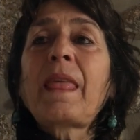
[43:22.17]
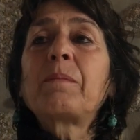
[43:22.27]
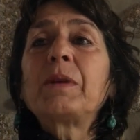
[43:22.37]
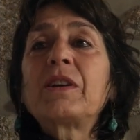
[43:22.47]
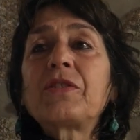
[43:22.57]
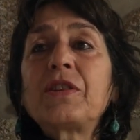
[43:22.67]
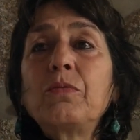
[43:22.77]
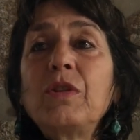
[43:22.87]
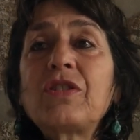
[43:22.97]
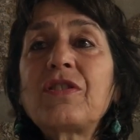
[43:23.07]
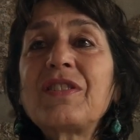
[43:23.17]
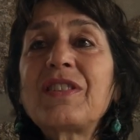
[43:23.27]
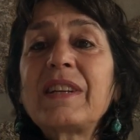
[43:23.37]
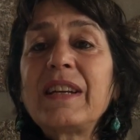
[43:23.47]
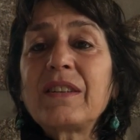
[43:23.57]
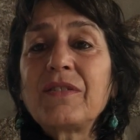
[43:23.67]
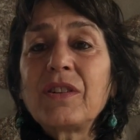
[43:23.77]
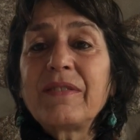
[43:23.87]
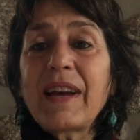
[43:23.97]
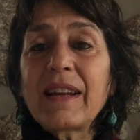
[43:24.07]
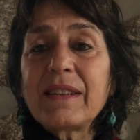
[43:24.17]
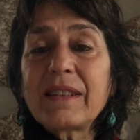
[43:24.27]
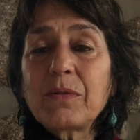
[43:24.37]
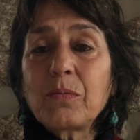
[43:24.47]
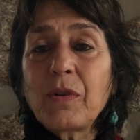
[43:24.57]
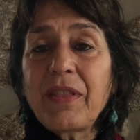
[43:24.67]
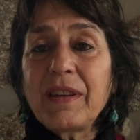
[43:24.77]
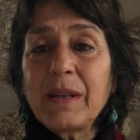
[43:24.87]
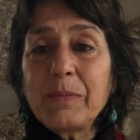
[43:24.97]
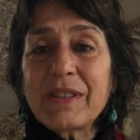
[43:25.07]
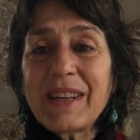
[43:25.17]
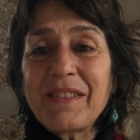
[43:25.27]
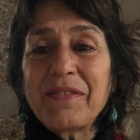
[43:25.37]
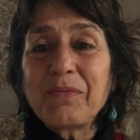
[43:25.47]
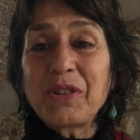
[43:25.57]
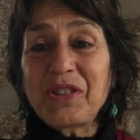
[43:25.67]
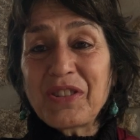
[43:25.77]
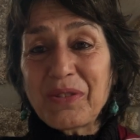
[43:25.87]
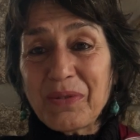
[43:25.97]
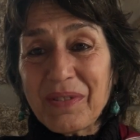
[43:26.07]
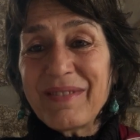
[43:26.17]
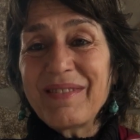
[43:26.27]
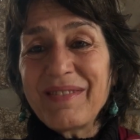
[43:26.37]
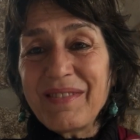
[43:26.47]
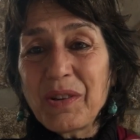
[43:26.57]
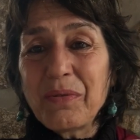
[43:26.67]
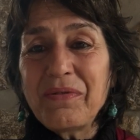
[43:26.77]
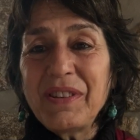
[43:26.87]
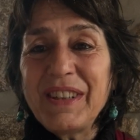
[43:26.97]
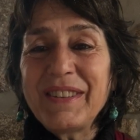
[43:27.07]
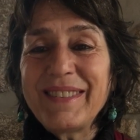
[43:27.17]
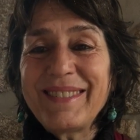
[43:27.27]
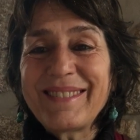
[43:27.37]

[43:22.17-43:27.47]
because he reached the state of non-violence within himself, which is no fear,